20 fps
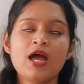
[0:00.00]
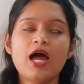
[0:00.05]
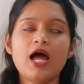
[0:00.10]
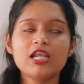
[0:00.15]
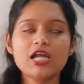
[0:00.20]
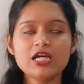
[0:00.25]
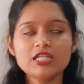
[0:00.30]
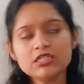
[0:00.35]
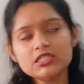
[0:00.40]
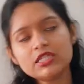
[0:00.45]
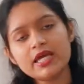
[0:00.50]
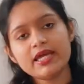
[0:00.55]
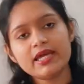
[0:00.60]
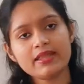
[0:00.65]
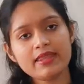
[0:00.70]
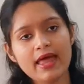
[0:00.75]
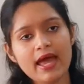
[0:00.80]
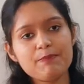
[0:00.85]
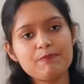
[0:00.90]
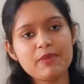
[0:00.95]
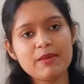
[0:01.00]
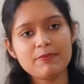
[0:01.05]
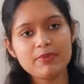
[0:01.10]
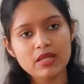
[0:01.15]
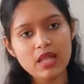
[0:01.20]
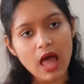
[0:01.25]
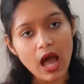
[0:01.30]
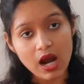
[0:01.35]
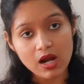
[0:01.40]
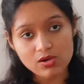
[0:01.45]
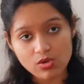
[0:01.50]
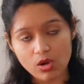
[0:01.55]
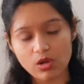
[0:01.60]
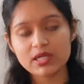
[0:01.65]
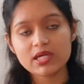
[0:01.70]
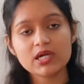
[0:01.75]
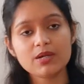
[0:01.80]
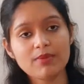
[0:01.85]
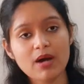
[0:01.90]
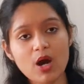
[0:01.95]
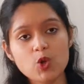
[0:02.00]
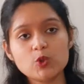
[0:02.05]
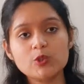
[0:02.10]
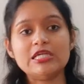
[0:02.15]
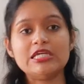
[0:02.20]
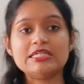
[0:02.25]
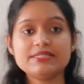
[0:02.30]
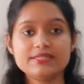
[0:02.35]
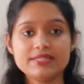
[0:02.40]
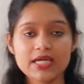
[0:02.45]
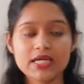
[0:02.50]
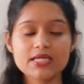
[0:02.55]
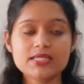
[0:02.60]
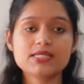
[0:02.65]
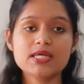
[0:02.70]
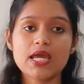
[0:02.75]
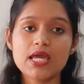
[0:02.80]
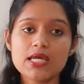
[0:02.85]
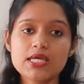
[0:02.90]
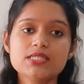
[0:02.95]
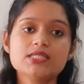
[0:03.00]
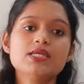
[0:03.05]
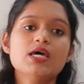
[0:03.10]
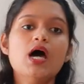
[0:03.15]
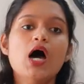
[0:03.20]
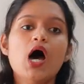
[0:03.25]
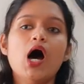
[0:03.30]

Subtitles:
another thing that people are talking about these days is,